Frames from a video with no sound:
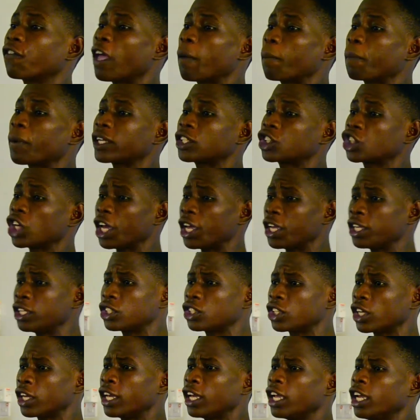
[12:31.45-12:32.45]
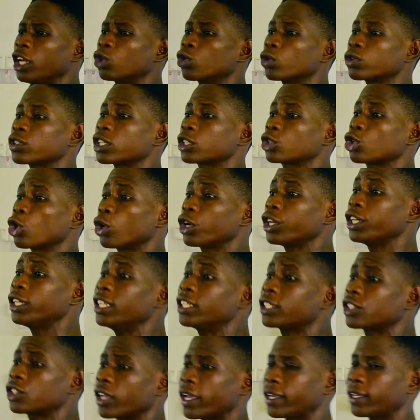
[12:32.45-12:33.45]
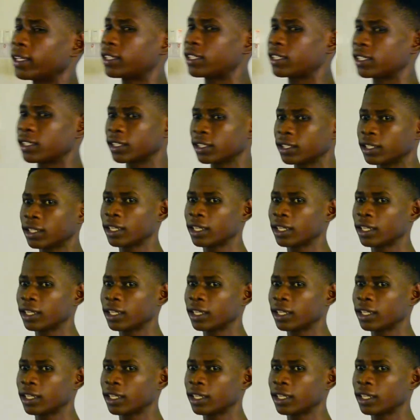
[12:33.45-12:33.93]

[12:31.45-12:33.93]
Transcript: vapor change into the solid state